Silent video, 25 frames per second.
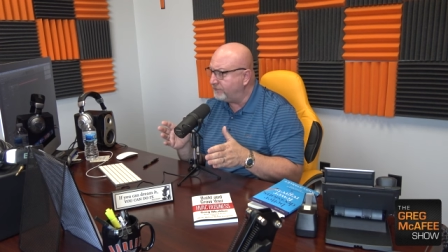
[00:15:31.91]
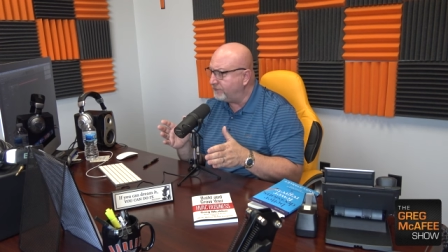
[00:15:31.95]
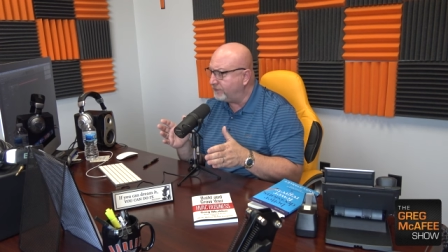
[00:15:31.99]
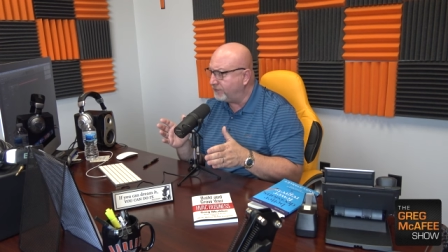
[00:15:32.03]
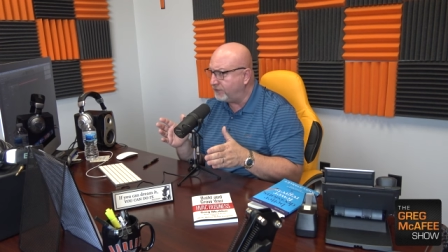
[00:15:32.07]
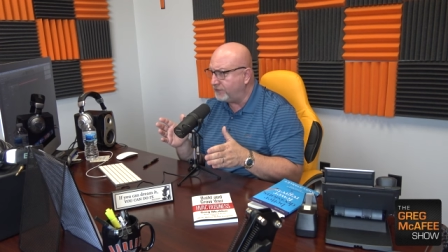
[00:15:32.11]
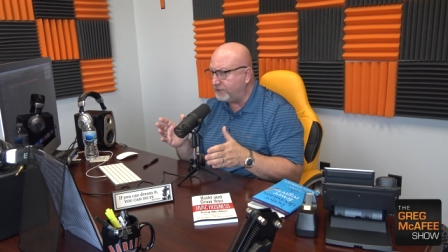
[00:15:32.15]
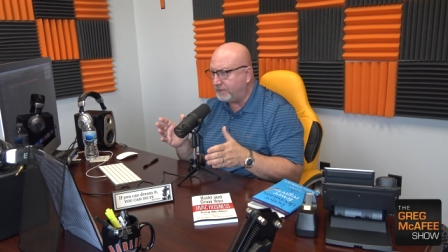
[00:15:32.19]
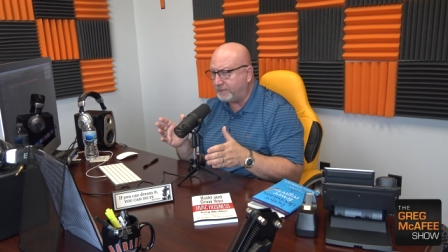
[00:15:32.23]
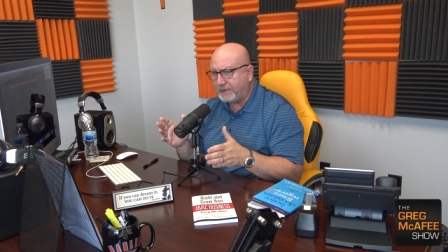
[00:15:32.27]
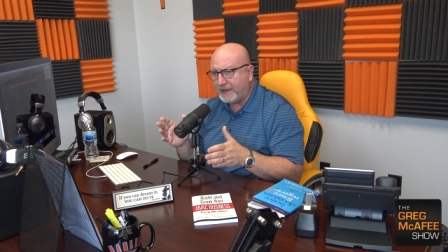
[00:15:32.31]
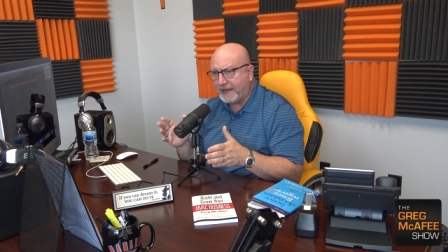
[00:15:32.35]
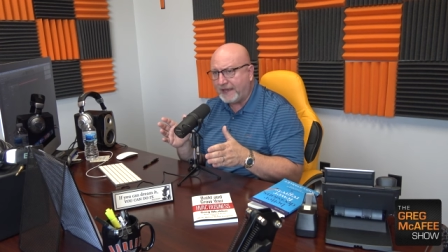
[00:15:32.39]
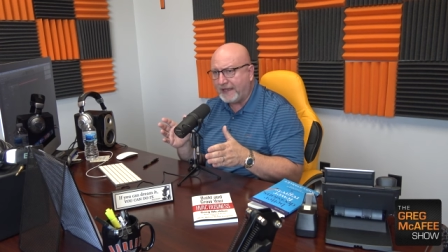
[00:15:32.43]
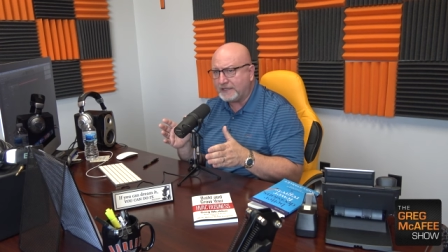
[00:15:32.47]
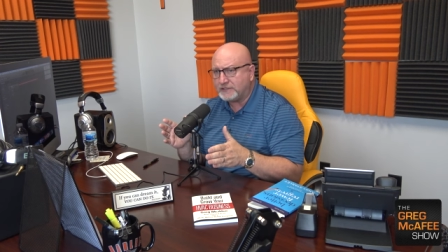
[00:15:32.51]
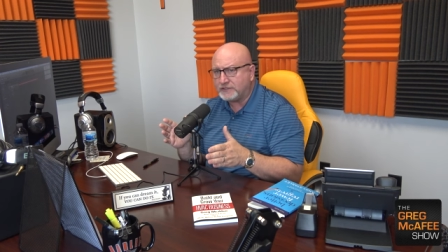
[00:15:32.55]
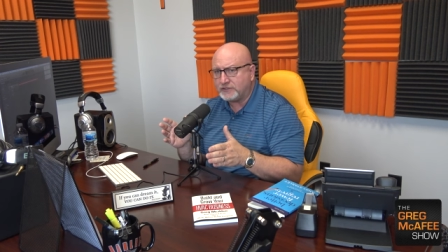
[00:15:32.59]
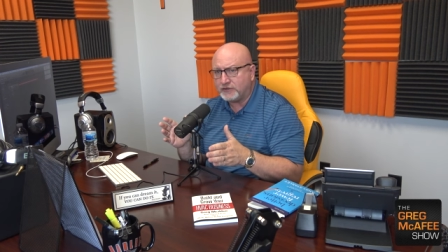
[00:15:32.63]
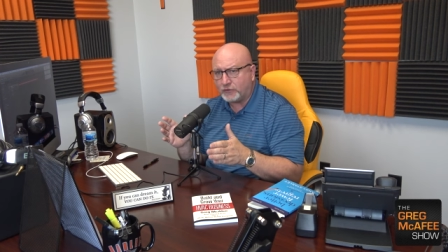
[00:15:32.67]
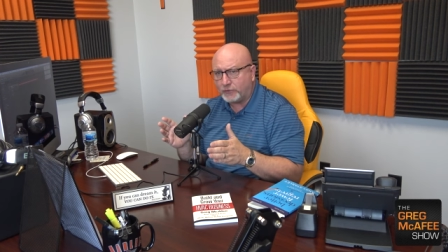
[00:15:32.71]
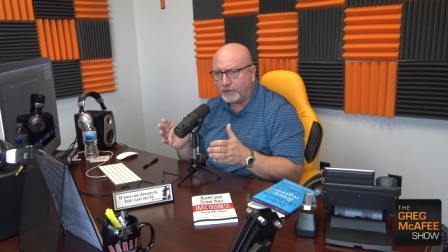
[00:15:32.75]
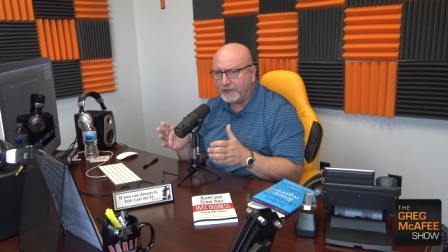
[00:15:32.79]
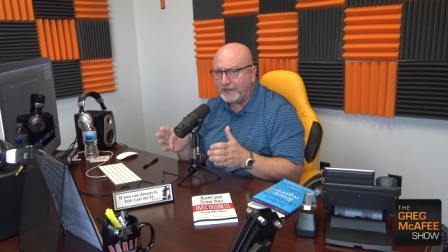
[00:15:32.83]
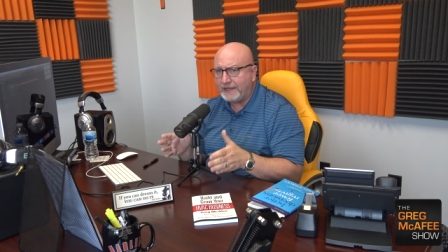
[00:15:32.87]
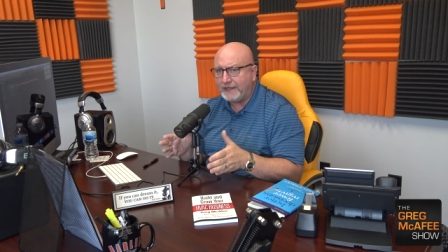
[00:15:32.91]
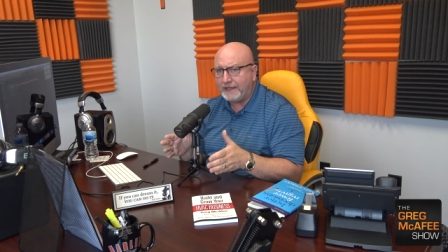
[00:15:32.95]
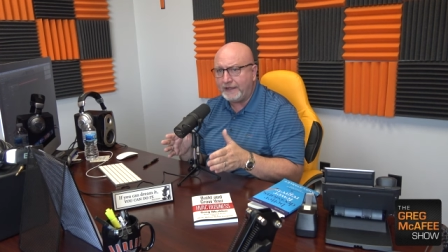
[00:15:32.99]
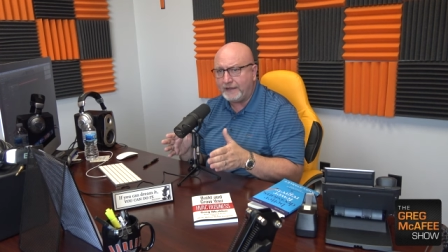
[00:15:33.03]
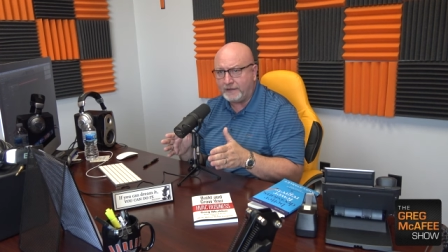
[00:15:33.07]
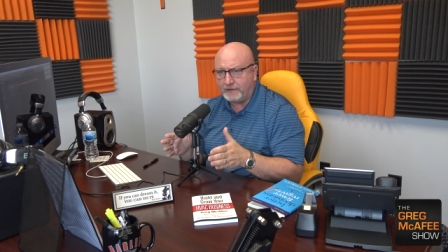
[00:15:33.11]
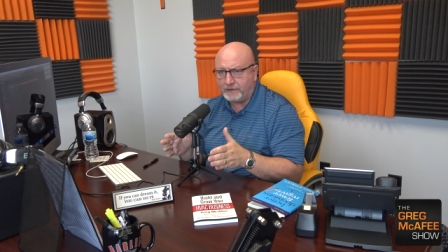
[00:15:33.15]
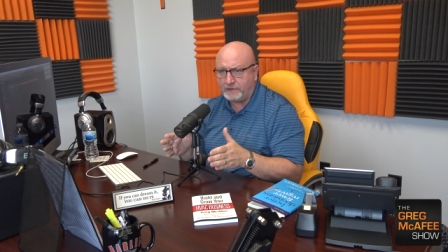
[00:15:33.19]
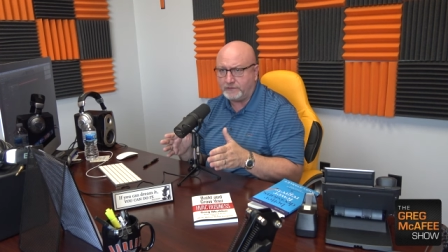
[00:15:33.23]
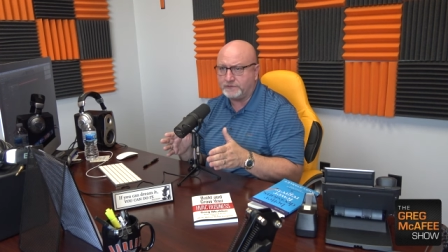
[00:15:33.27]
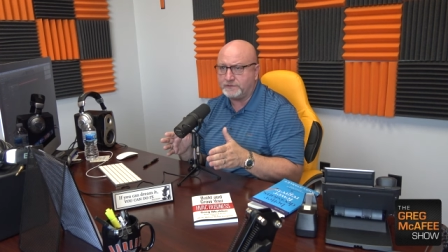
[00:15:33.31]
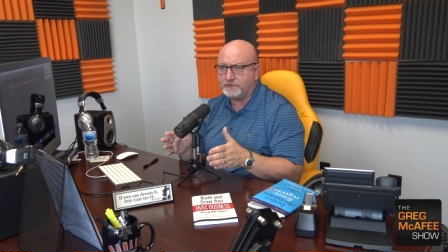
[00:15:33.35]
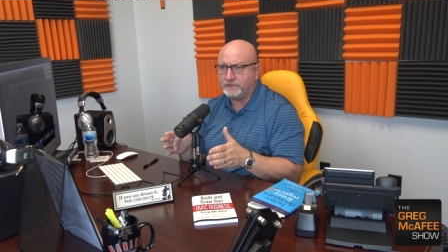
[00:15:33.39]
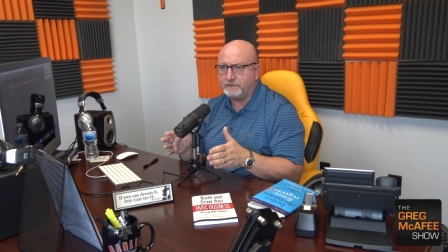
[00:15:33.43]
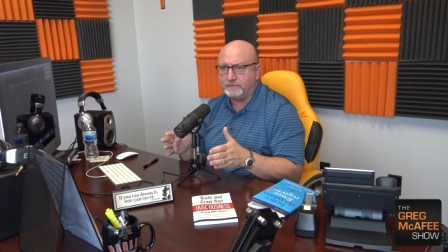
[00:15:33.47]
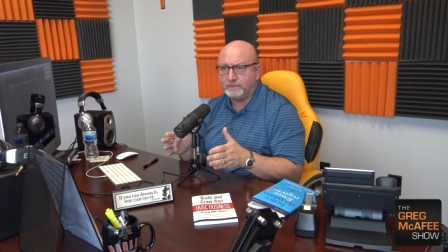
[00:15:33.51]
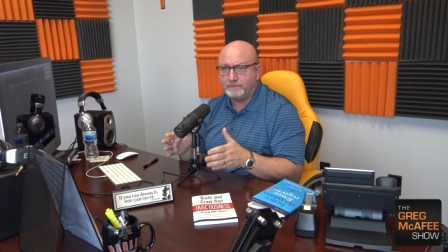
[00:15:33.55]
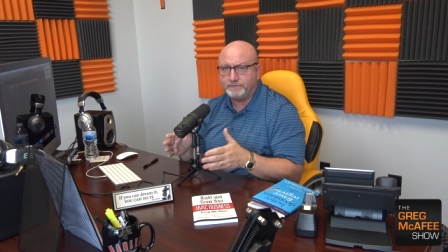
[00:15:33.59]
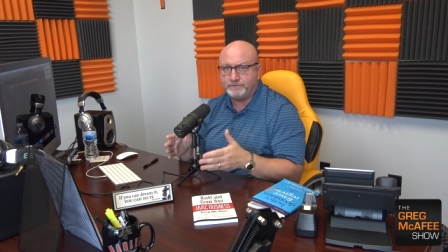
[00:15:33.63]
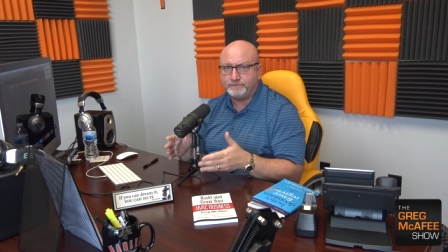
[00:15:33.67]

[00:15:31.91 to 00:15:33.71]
for the past 3 years.